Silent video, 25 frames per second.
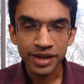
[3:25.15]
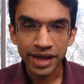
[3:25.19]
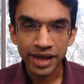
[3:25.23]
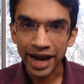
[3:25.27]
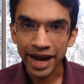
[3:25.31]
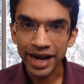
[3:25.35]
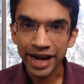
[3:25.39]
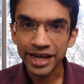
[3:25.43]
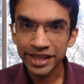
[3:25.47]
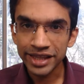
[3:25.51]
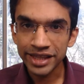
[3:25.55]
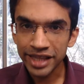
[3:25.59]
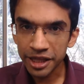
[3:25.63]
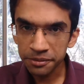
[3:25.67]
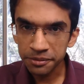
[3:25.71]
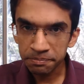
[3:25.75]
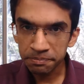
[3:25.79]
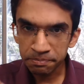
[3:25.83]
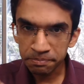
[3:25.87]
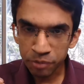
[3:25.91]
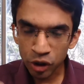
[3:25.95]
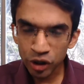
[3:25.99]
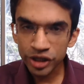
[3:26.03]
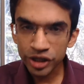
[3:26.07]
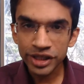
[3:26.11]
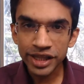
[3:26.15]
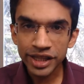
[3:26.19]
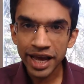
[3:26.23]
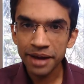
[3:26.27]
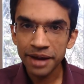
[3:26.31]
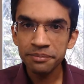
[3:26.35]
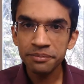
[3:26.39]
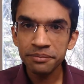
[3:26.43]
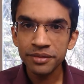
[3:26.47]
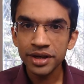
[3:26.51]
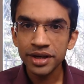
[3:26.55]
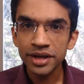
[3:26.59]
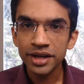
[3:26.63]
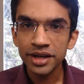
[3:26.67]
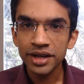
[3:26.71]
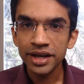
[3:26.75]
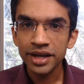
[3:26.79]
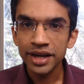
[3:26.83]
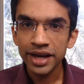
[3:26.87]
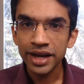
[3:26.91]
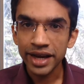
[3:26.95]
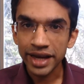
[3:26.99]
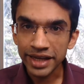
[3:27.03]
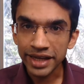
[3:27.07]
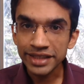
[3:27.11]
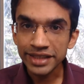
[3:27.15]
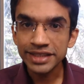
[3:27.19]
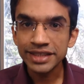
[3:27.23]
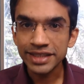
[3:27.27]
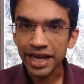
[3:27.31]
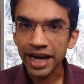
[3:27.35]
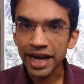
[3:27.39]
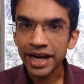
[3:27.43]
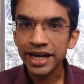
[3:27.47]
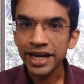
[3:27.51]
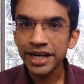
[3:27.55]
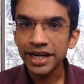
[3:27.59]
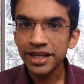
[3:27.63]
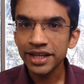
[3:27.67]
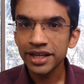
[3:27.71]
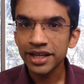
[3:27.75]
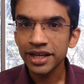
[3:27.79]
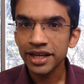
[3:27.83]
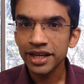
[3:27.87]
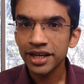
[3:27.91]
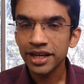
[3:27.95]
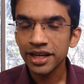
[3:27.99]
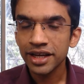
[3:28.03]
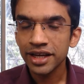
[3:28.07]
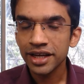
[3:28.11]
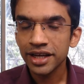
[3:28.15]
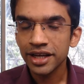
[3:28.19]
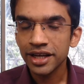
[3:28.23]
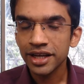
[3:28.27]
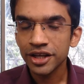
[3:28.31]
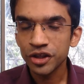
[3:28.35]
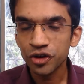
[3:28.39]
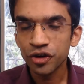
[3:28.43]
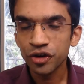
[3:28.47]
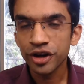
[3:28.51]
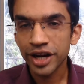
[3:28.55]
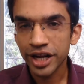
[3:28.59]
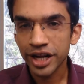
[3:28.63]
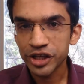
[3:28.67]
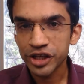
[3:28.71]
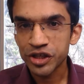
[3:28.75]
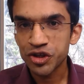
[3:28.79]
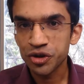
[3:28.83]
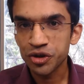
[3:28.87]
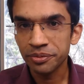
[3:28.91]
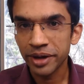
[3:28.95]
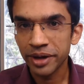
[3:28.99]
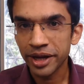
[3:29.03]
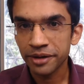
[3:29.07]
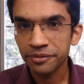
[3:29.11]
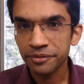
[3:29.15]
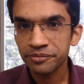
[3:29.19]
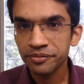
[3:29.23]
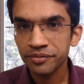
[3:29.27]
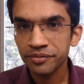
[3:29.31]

and then put them inside your resume.